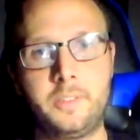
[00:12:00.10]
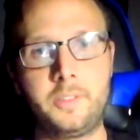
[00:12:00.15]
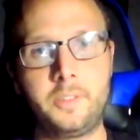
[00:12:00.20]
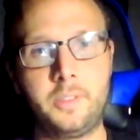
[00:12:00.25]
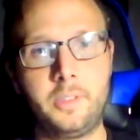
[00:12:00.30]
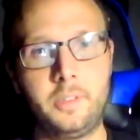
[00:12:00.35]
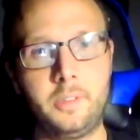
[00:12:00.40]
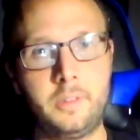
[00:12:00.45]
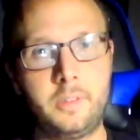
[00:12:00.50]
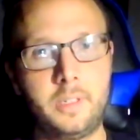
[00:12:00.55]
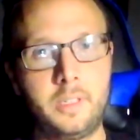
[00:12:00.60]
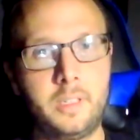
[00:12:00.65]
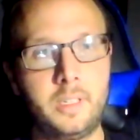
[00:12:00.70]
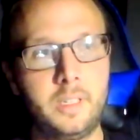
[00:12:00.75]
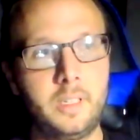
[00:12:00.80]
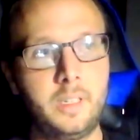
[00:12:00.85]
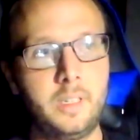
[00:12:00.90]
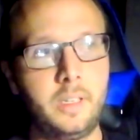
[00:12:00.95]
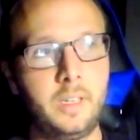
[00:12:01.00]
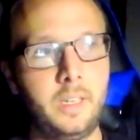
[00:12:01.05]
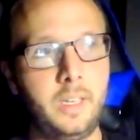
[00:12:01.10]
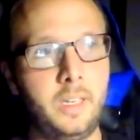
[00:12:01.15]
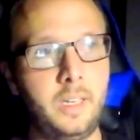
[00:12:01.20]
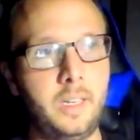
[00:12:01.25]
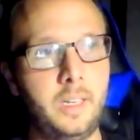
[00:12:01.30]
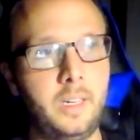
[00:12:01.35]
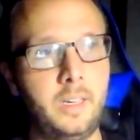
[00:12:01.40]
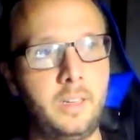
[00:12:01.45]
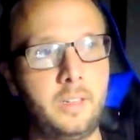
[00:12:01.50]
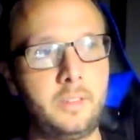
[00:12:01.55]
soon,
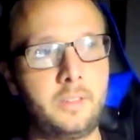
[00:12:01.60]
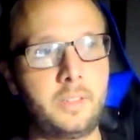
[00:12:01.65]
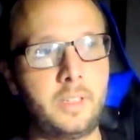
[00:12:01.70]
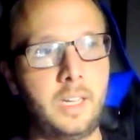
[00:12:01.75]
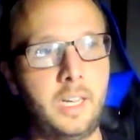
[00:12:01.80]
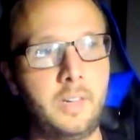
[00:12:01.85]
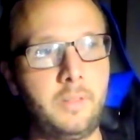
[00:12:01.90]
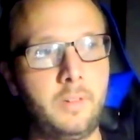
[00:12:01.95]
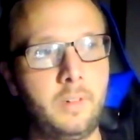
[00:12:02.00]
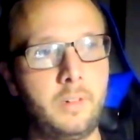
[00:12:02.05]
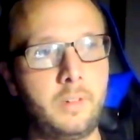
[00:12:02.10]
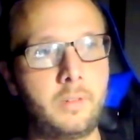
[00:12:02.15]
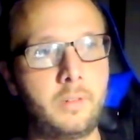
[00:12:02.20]
and I will,